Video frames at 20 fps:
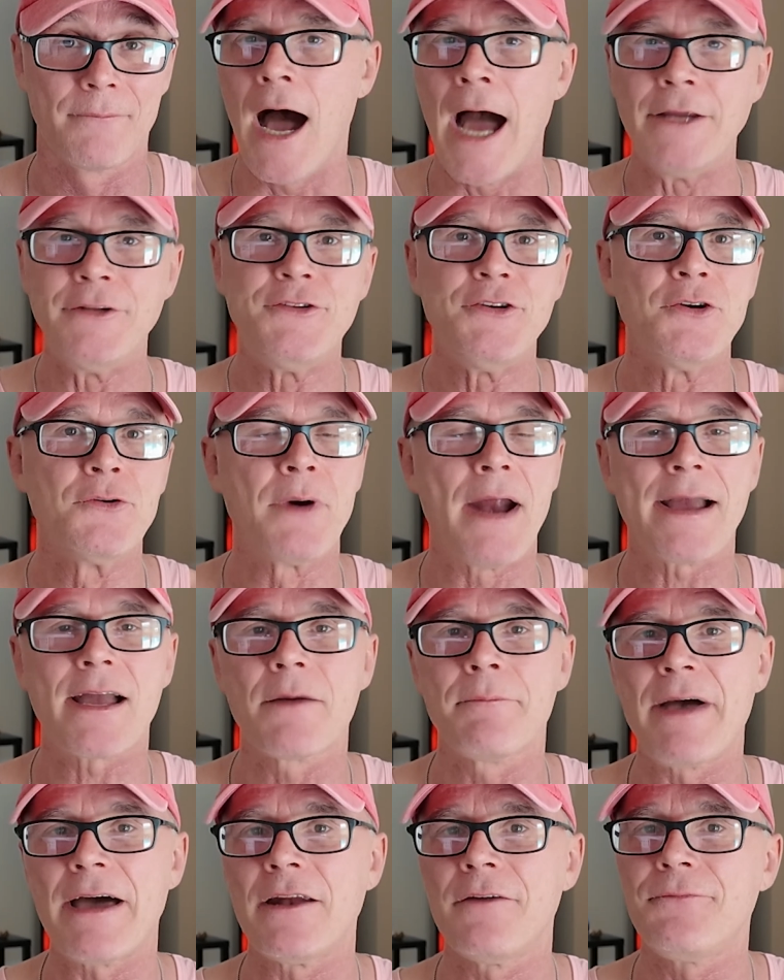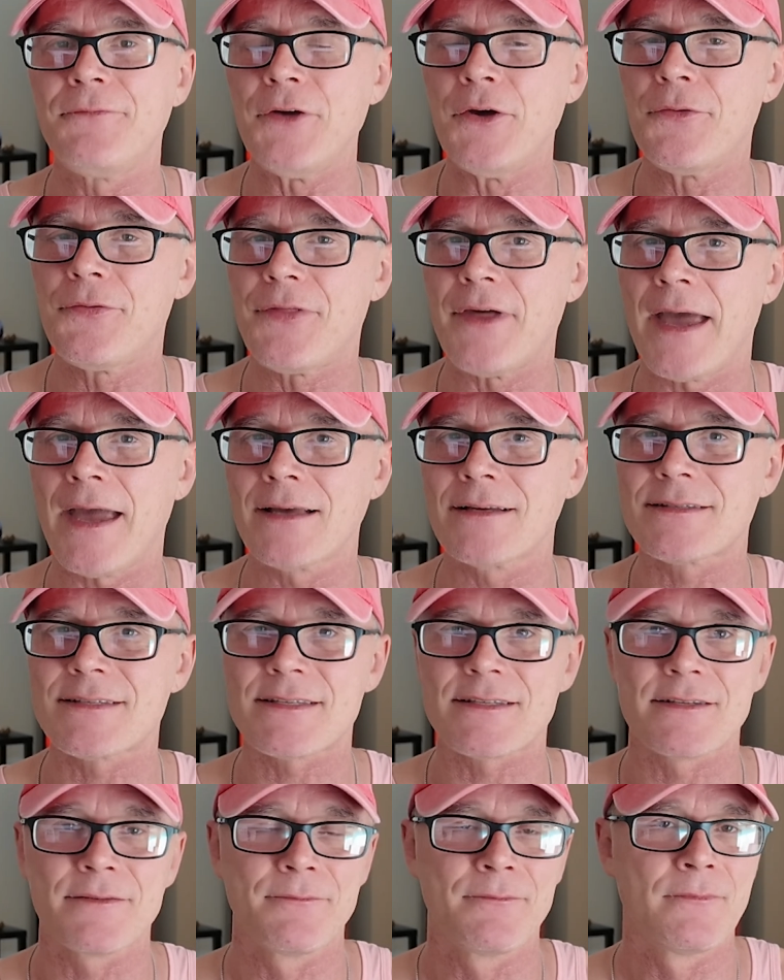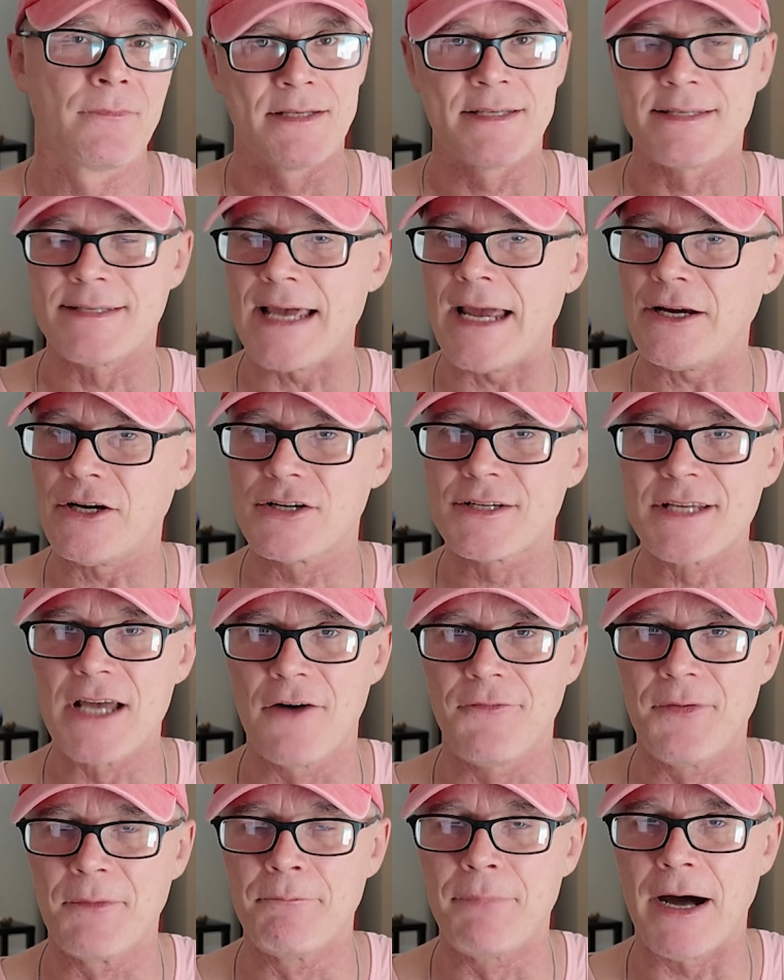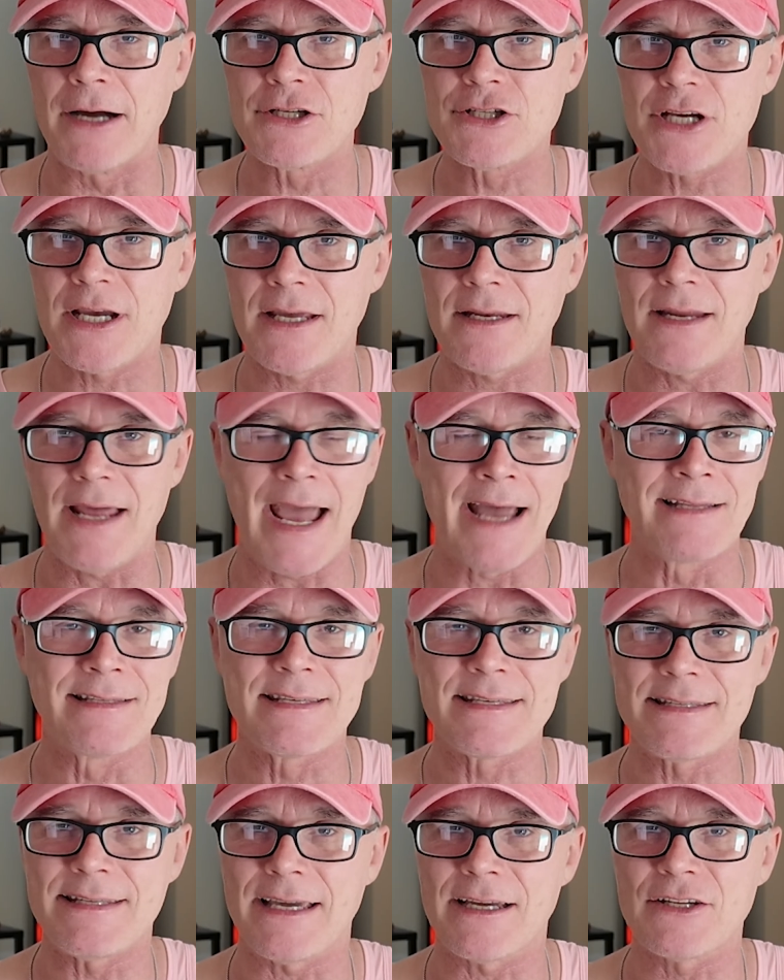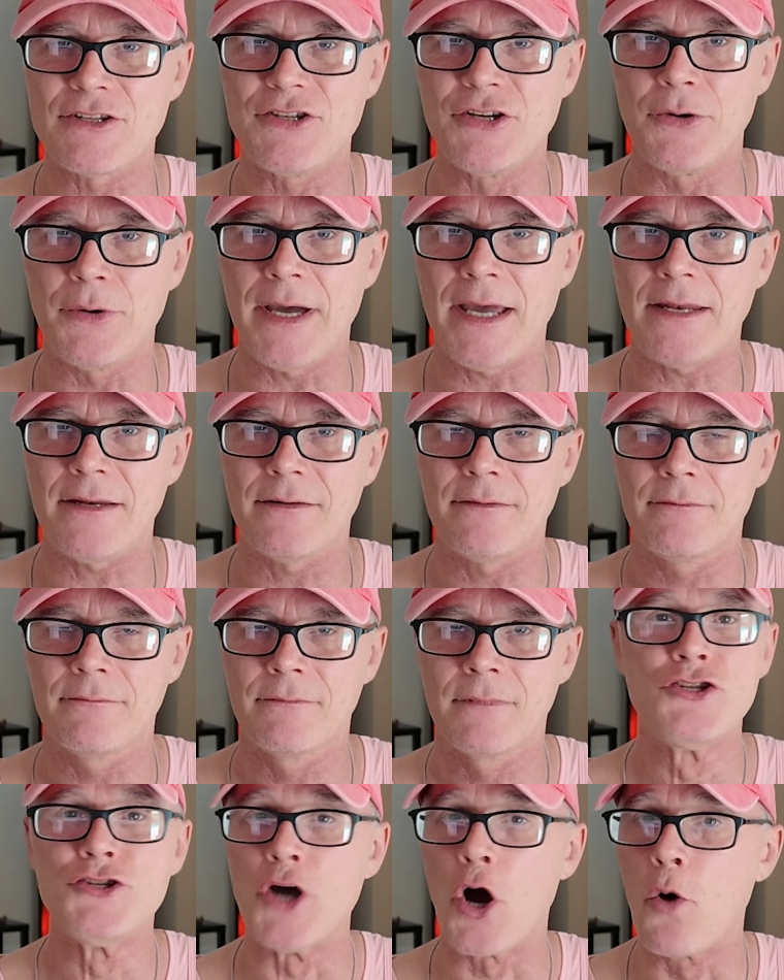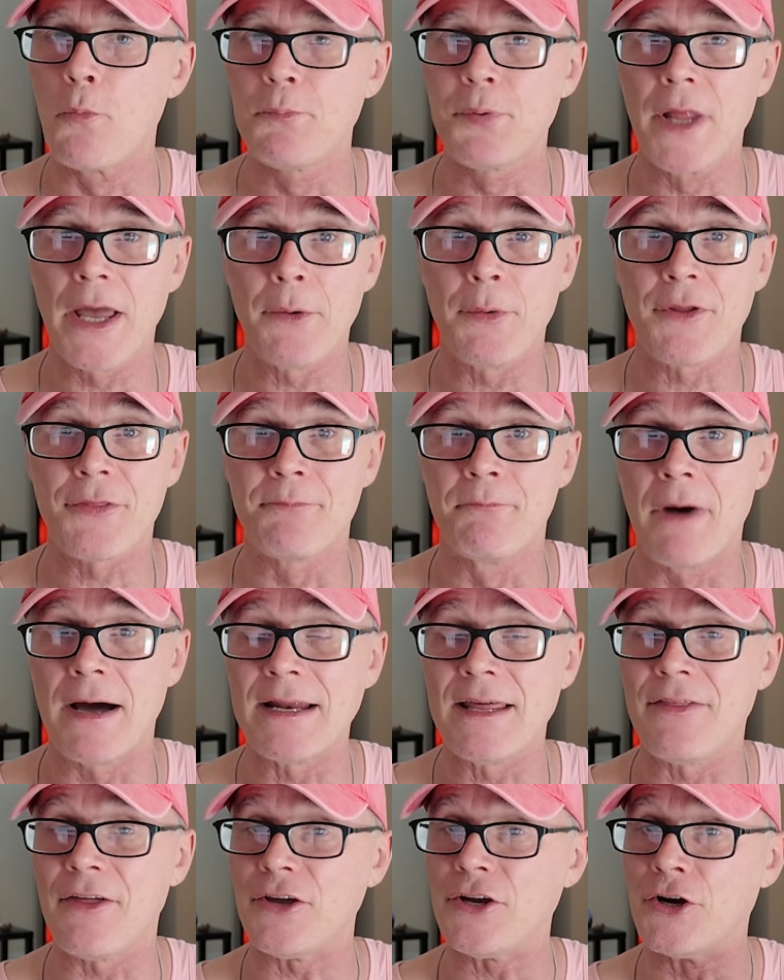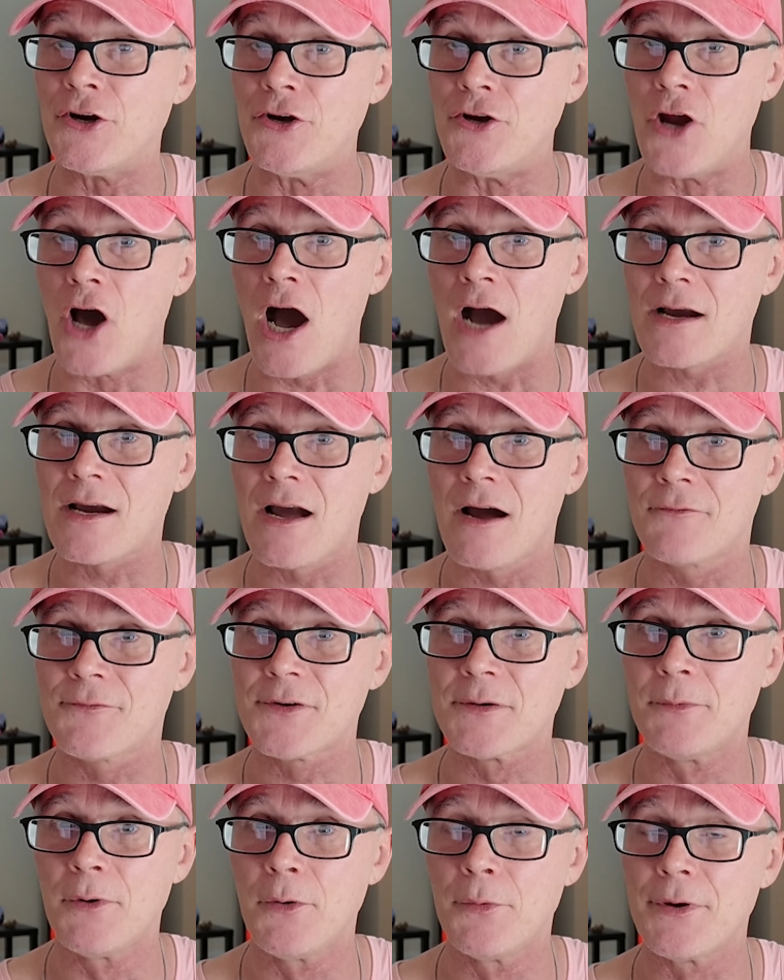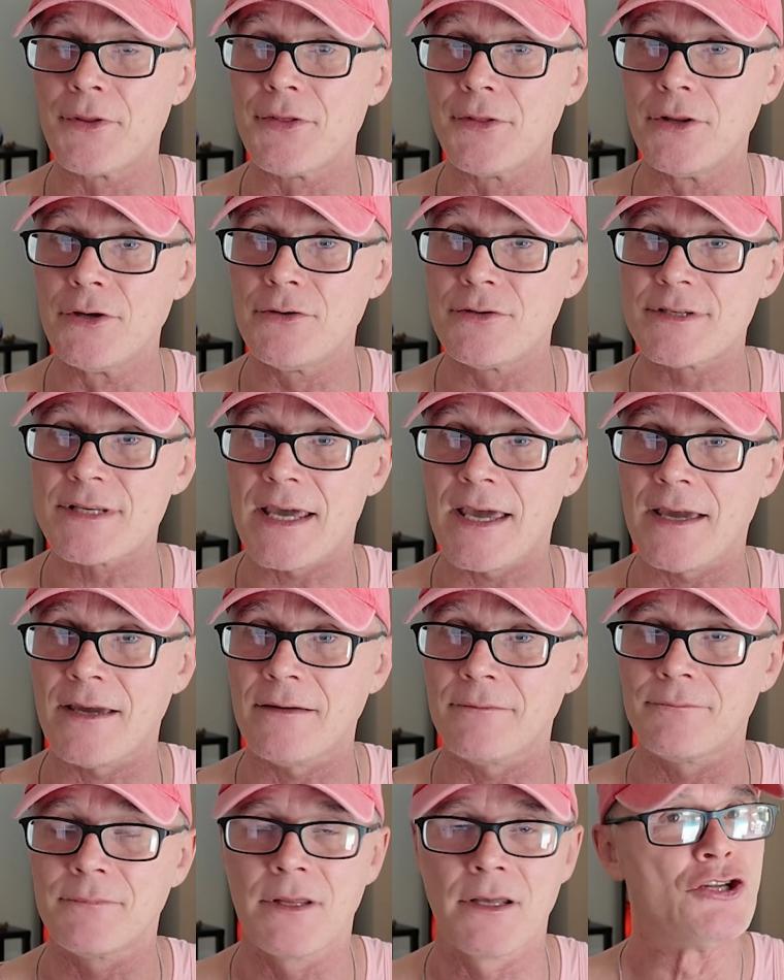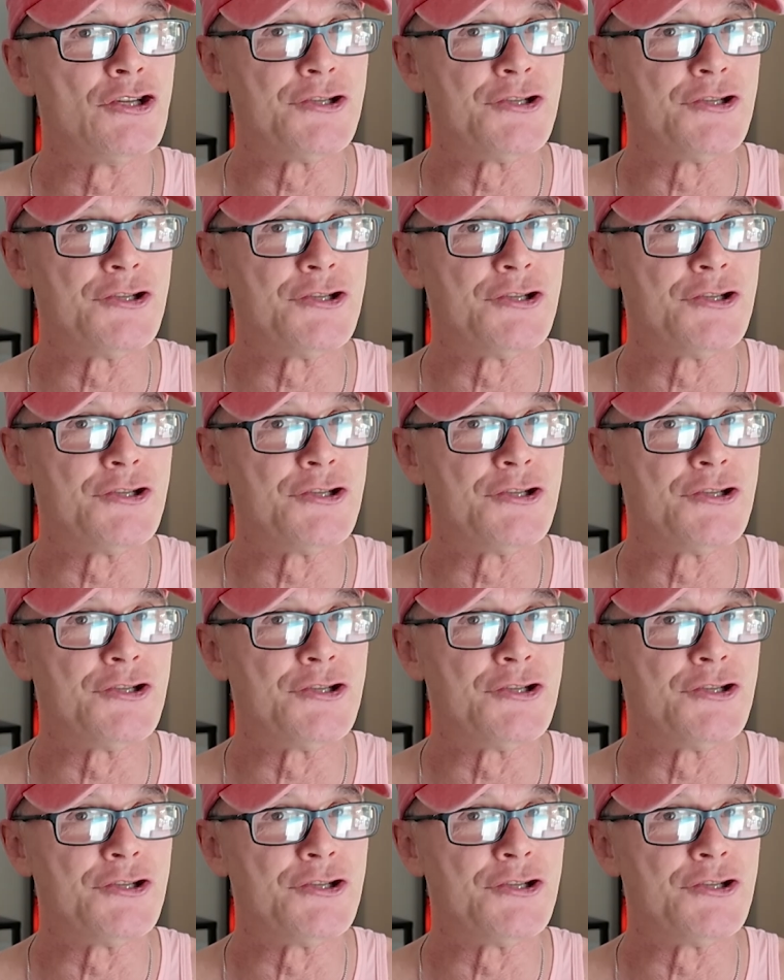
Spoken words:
I do recommend a few things. Set yourself a budget and stick to it. Don't play with money that you're not comfortable with losing.